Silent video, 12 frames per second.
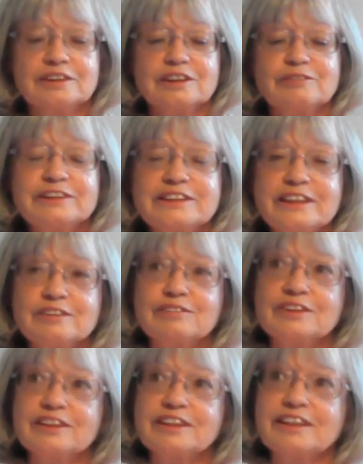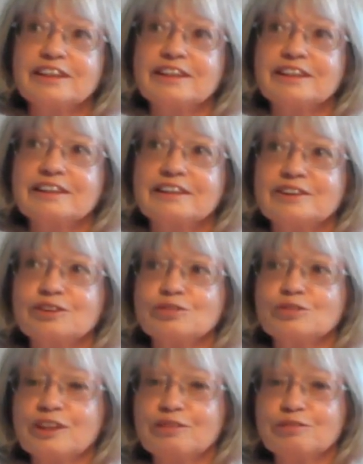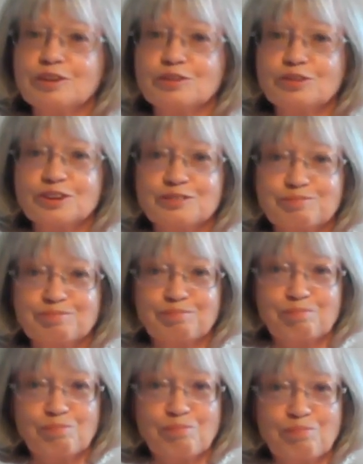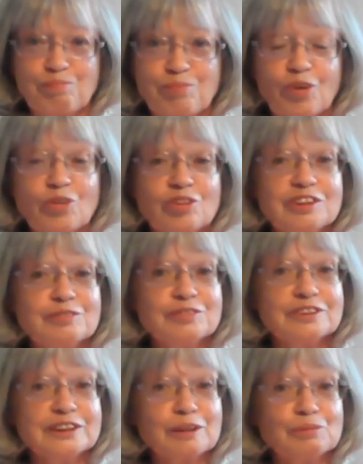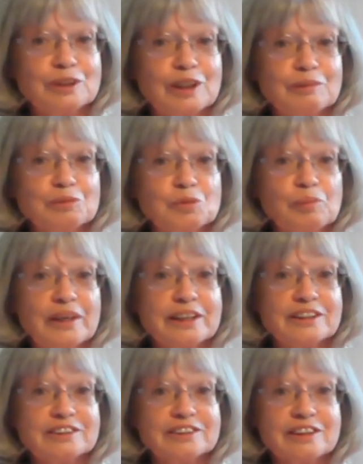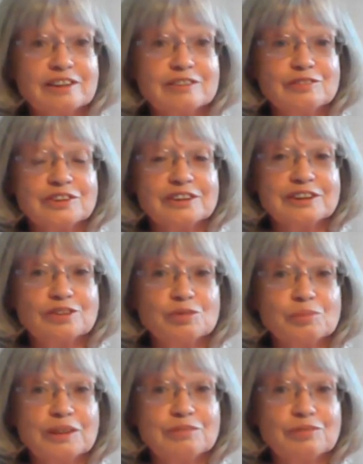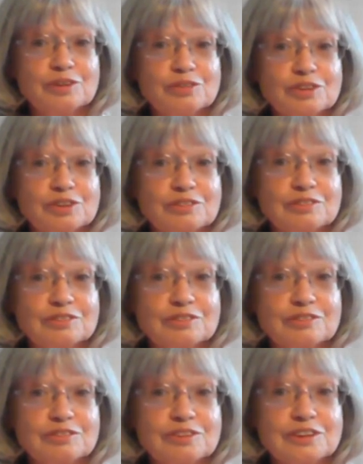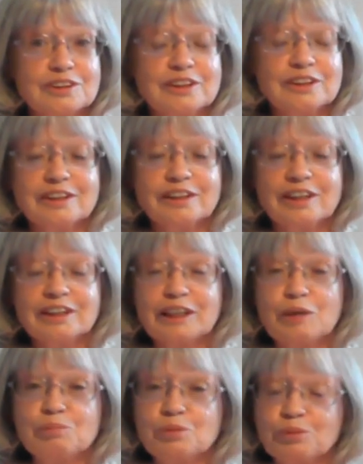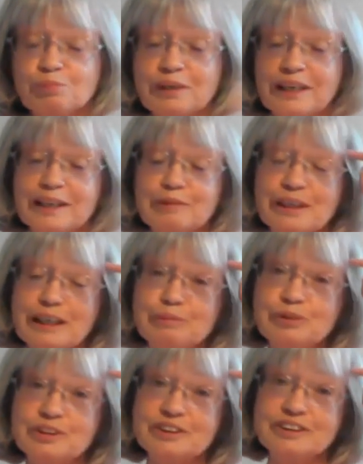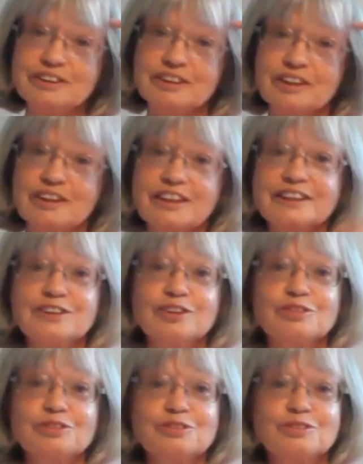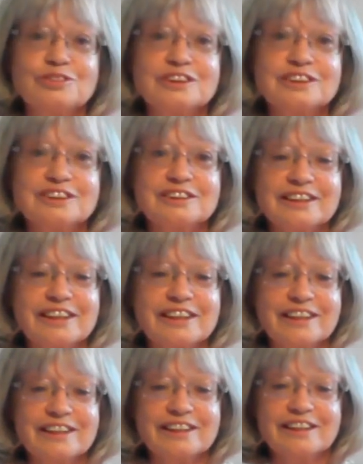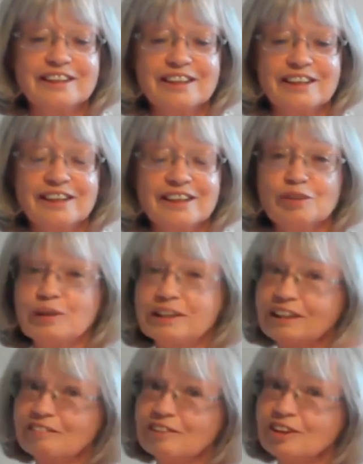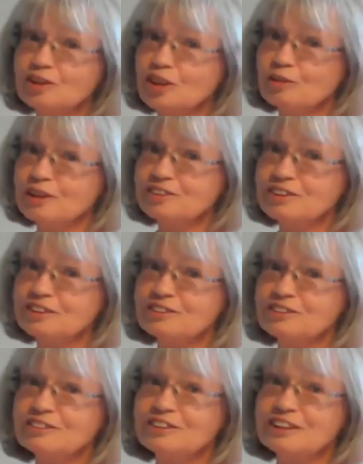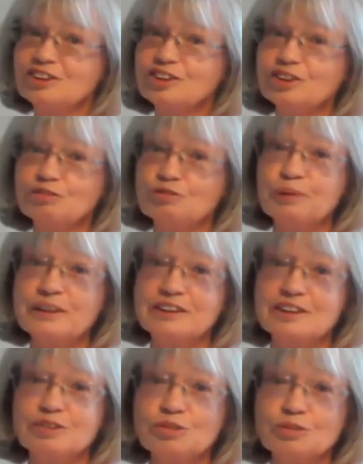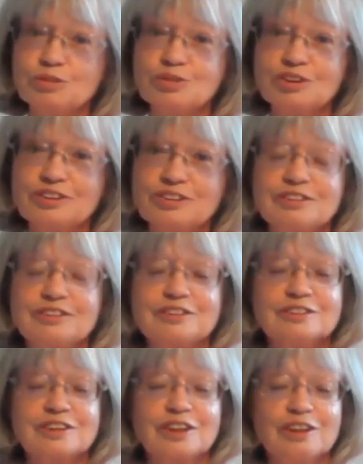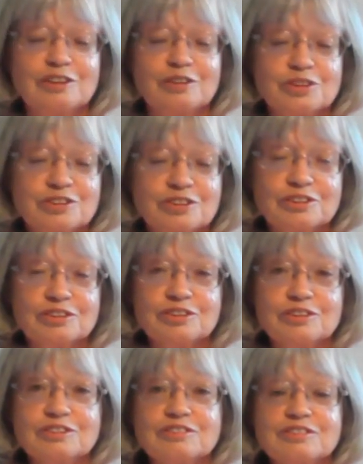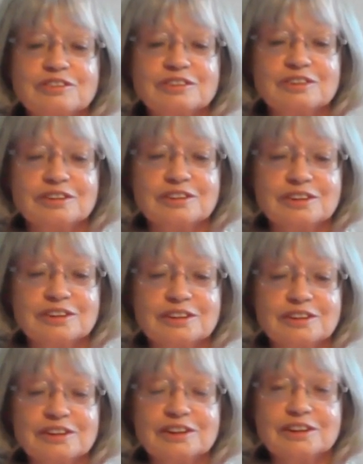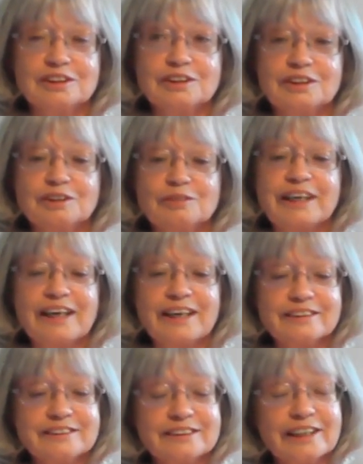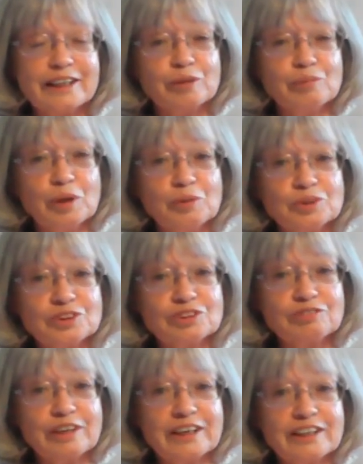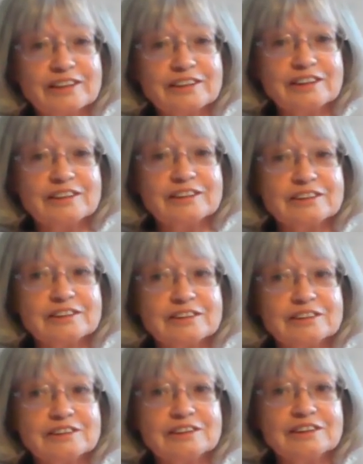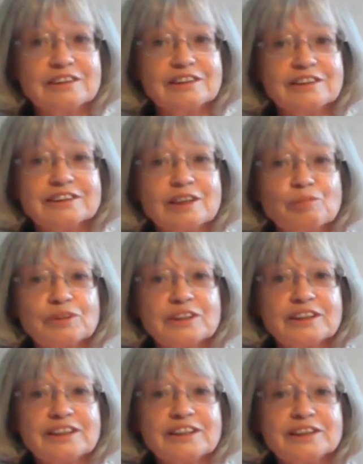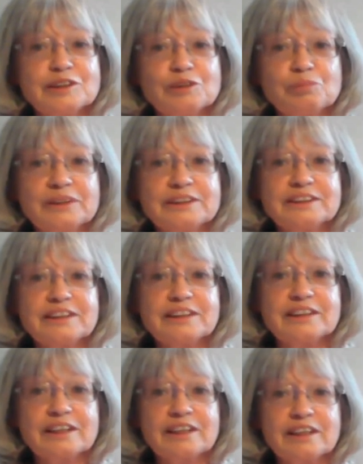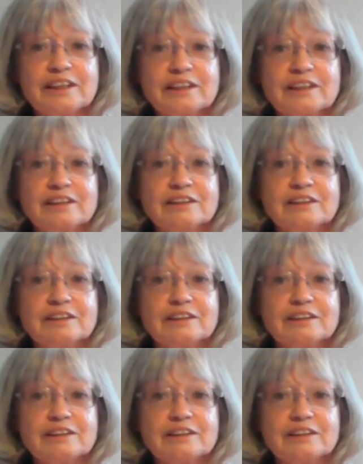So instead of thinking it's all their fault, or even sometimes we blame ourselves, it's all my fault. And that blame keeps us stuck in the thought and the thinking where there are no answers, there's just repeated thoughts that go on and on and on. We can take a moment to recognize something is missing here.